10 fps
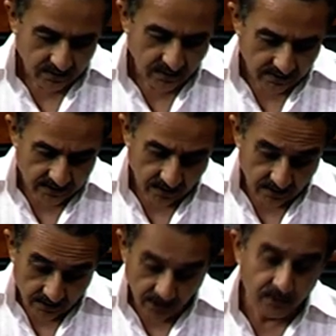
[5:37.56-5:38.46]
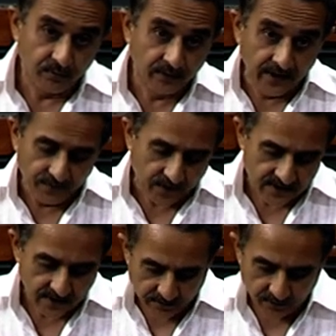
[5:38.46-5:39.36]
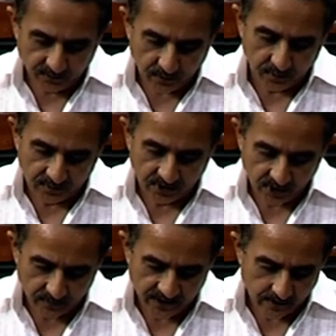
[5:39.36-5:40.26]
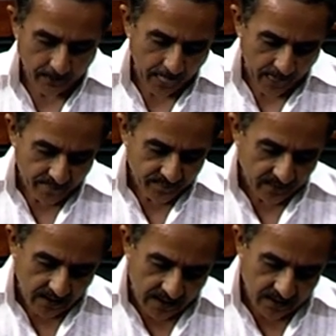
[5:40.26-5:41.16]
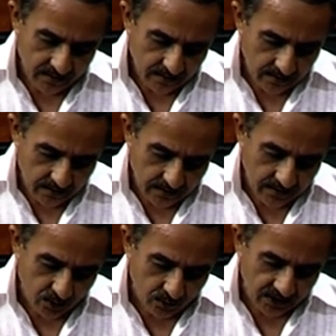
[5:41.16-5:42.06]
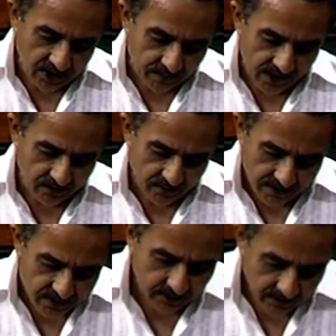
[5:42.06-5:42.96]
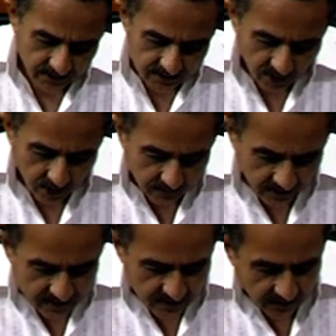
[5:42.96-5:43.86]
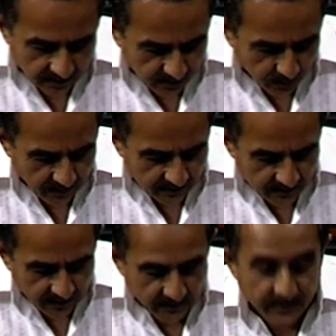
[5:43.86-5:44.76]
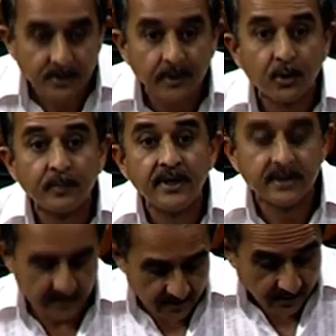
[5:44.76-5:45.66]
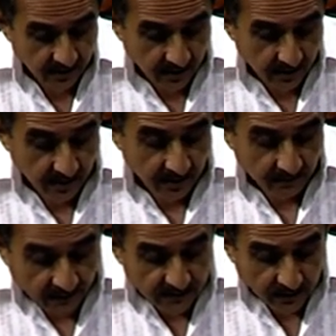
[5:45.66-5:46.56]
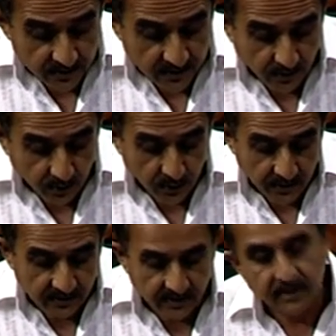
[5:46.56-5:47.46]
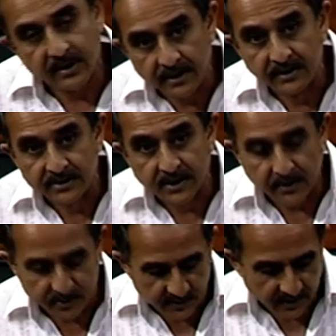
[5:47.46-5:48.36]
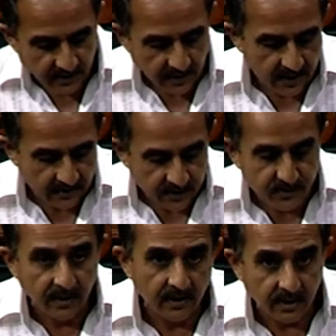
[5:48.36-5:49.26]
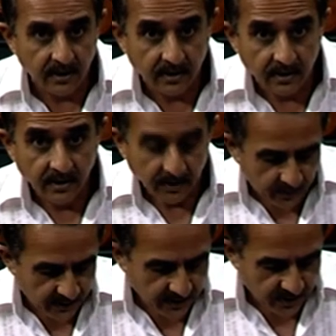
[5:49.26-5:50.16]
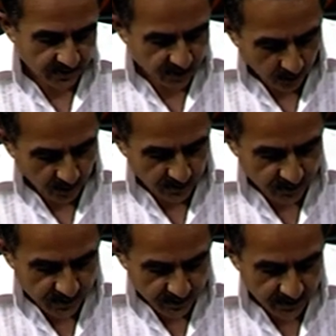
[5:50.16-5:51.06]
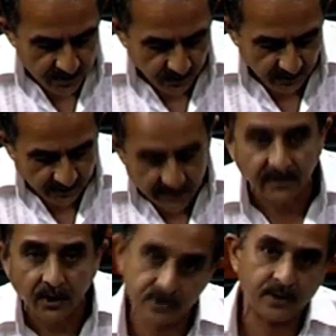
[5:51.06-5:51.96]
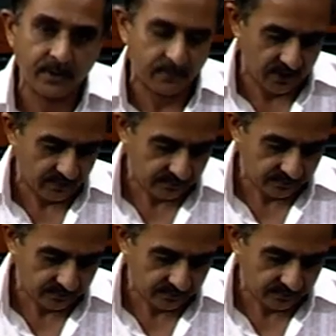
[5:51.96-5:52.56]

So there's another very far-sighted reform of the government, and over the span of next three years, the government has targeted to attain an investment rupees five thousand crore in the in this industry, and this will create uh, job opportunities for ten thousand people.